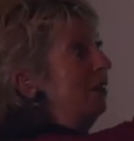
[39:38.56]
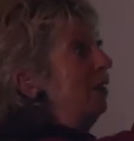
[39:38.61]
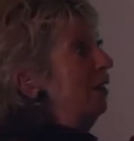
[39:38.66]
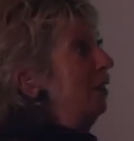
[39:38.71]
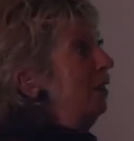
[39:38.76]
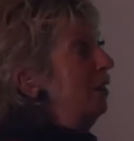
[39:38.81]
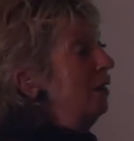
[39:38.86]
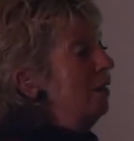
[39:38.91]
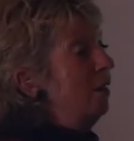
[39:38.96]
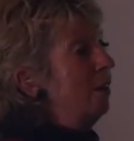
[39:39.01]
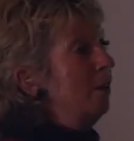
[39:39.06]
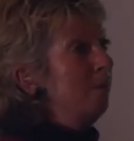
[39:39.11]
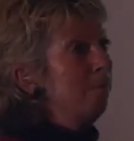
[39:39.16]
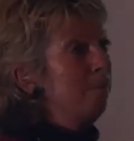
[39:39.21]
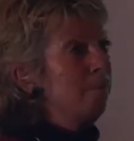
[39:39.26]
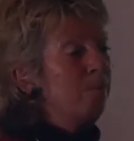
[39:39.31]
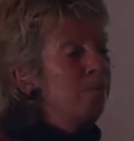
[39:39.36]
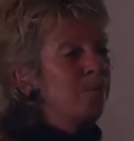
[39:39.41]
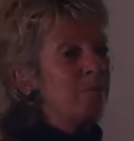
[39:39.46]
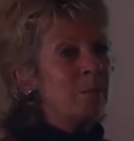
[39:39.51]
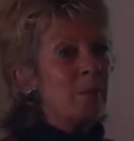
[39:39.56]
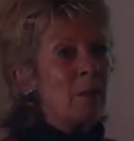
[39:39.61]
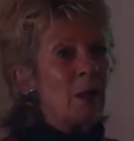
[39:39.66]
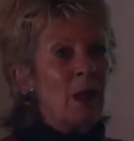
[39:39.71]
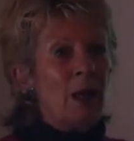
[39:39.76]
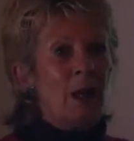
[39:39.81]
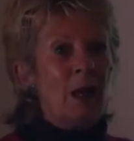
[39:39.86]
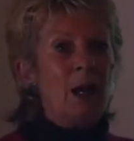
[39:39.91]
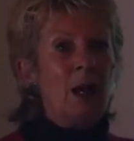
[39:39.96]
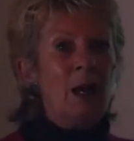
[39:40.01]
thing in there.
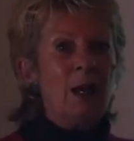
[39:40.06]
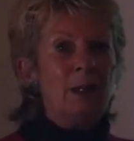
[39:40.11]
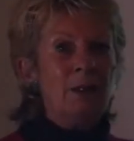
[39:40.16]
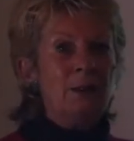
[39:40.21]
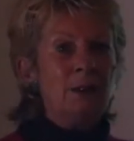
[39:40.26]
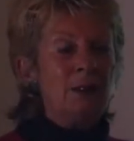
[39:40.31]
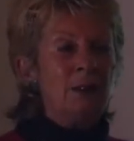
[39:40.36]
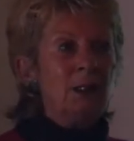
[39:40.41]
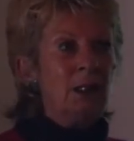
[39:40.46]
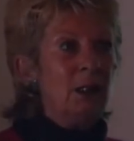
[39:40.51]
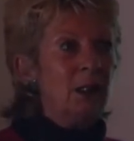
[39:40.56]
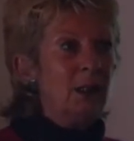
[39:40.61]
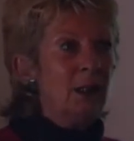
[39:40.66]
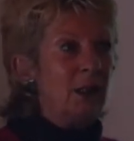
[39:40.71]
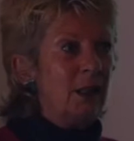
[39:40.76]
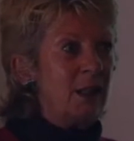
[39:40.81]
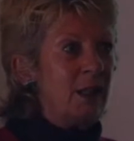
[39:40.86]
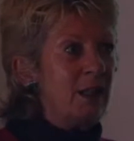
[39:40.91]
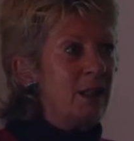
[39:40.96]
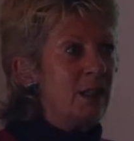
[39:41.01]
And he